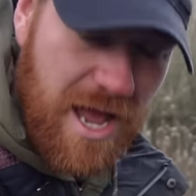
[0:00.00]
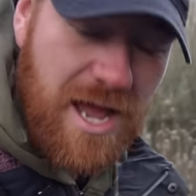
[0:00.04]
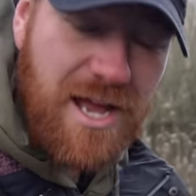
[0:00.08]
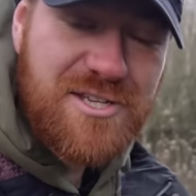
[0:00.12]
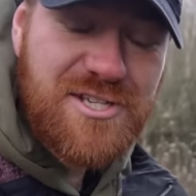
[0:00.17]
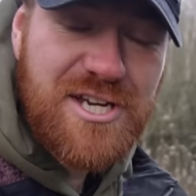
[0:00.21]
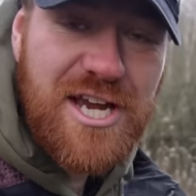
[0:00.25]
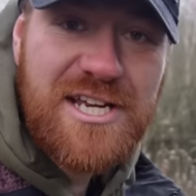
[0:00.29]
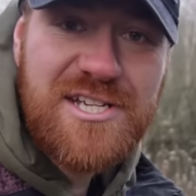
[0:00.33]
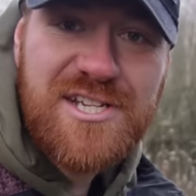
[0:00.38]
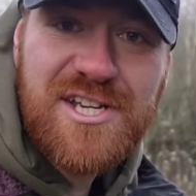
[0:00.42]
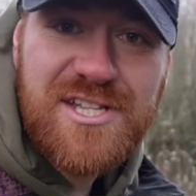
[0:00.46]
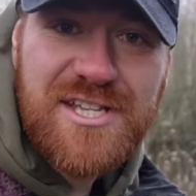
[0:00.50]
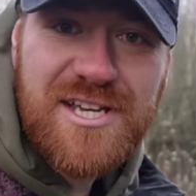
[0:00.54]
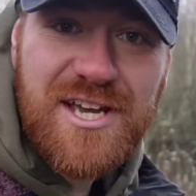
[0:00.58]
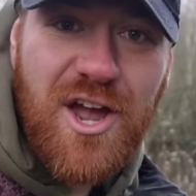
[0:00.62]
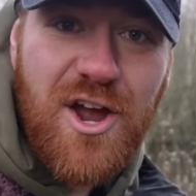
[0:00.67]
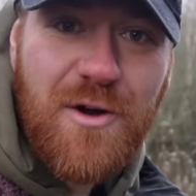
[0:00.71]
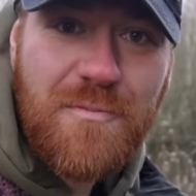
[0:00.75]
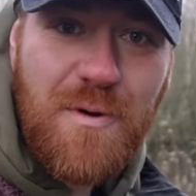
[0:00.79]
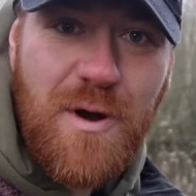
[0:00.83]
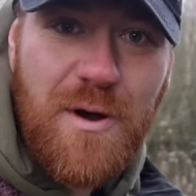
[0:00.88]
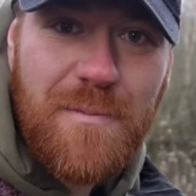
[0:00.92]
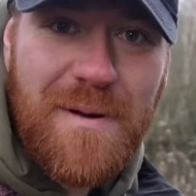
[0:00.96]
uh, changing the
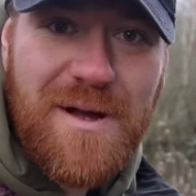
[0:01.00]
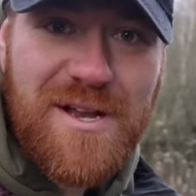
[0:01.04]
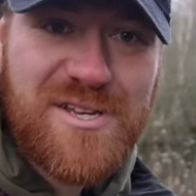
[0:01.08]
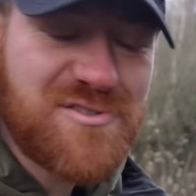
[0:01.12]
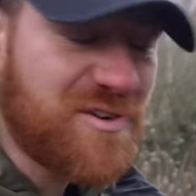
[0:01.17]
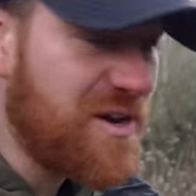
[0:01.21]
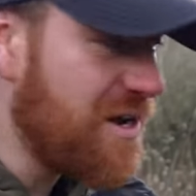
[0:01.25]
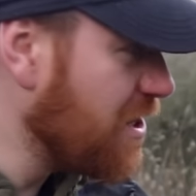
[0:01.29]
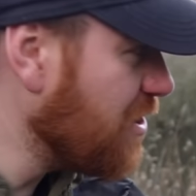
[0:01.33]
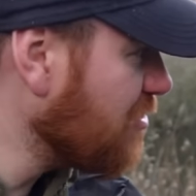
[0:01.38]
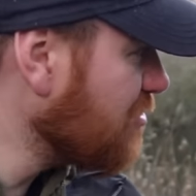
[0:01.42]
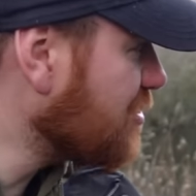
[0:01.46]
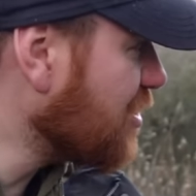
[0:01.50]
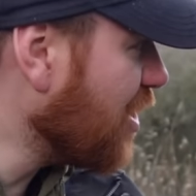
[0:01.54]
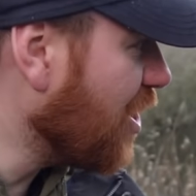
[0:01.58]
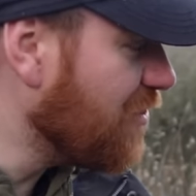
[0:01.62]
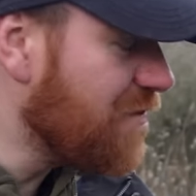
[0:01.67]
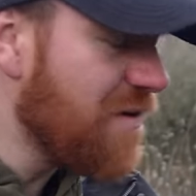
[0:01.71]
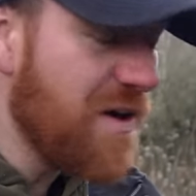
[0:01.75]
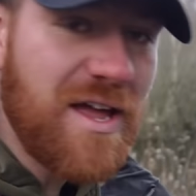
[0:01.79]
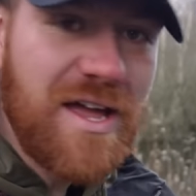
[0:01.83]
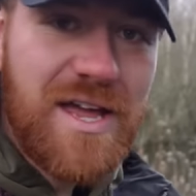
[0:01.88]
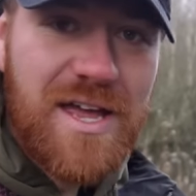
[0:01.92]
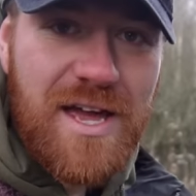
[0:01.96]
GoPro battery, I looked
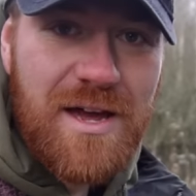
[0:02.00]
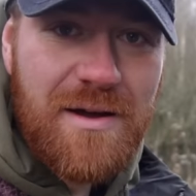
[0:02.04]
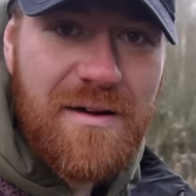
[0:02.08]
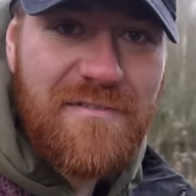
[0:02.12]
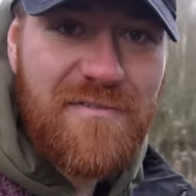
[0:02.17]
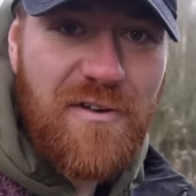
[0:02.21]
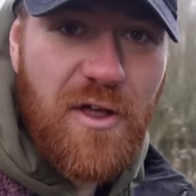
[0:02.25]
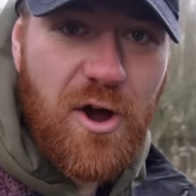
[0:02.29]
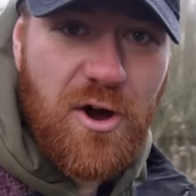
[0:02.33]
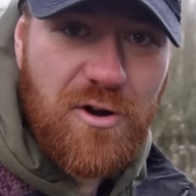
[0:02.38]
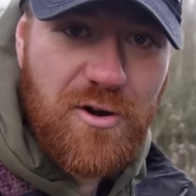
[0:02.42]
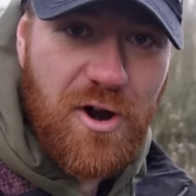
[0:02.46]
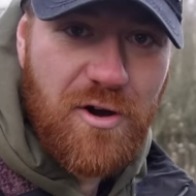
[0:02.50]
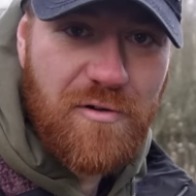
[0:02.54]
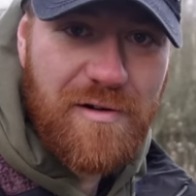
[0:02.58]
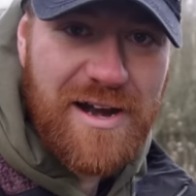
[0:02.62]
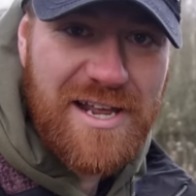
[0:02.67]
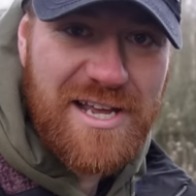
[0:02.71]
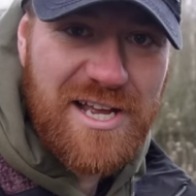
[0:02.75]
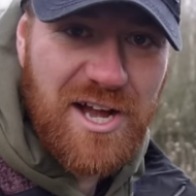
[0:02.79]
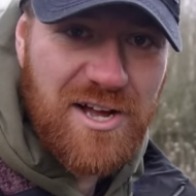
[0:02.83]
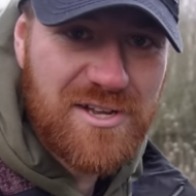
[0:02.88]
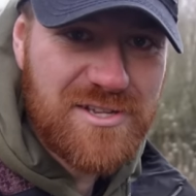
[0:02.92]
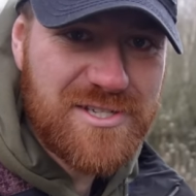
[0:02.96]
over and floater had
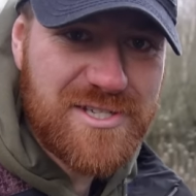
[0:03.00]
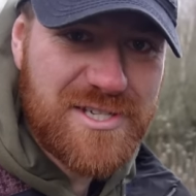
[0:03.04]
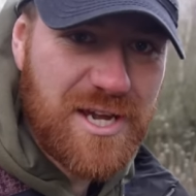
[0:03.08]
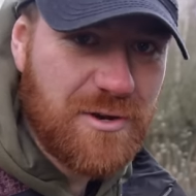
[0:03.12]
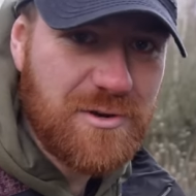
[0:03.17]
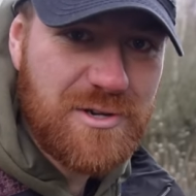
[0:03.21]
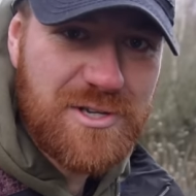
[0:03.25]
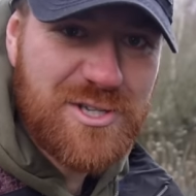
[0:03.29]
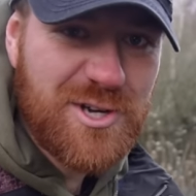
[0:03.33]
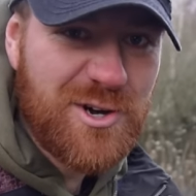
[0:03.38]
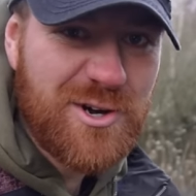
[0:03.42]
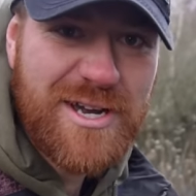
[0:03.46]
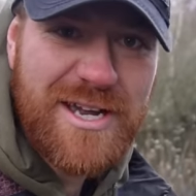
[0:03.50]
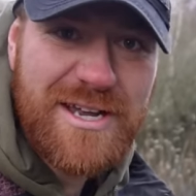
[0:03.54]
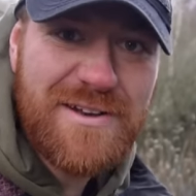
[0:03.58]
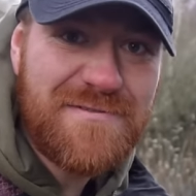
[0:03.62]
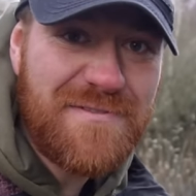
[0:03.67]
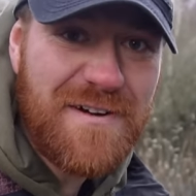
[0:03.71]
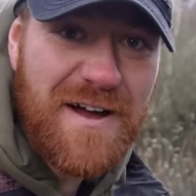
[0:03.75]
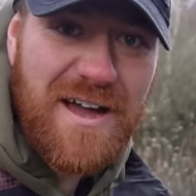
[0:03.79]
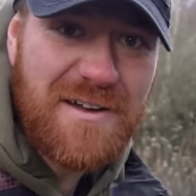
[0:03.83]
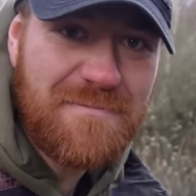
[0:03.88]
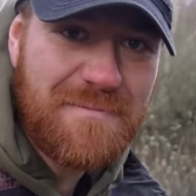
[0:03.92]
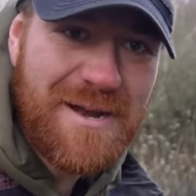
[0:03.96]
already gone, so you're talking
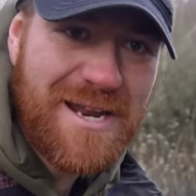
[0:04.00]
five